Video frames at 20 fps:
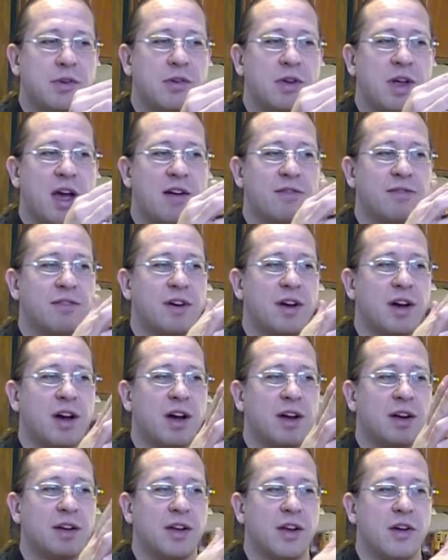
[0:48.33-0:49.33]
You'd have
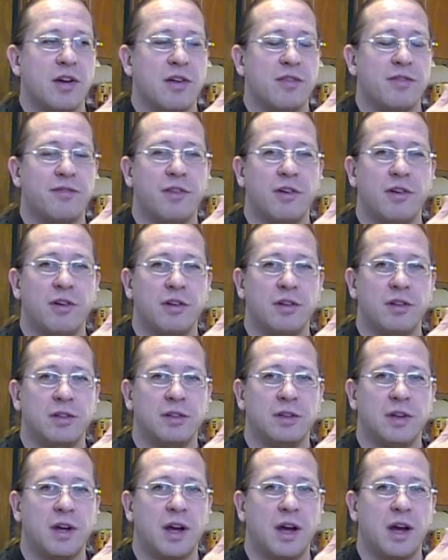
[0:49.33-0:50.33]
uh, you know a
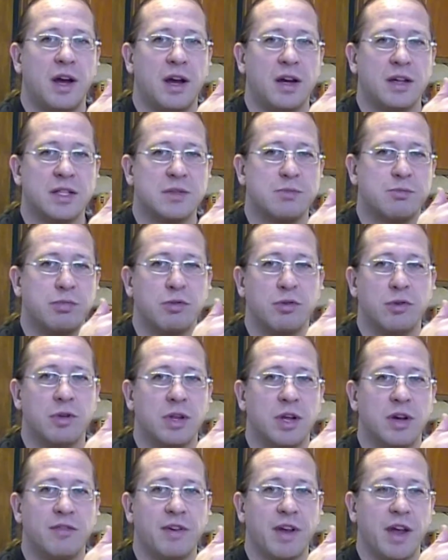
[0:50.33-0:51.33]
full uh,
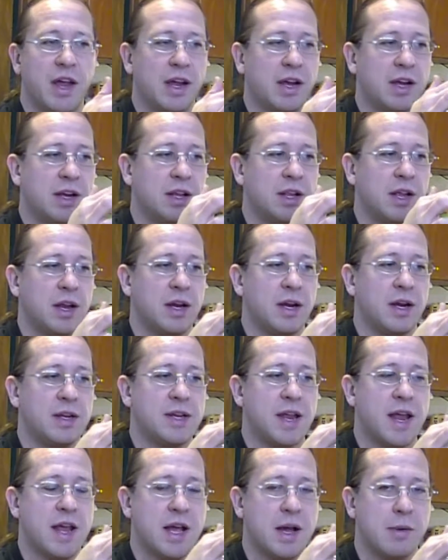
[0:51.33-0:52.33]
spool of ink and then a
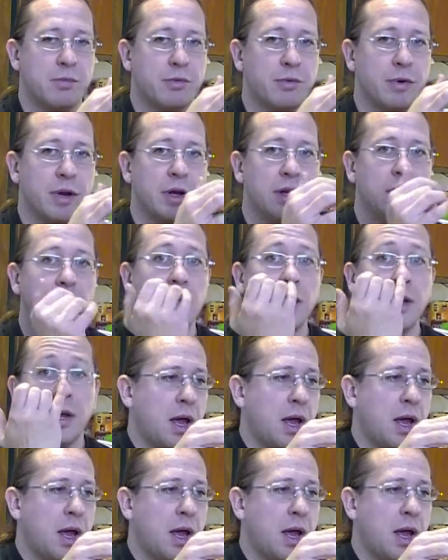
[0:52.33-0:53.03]
take-up reel,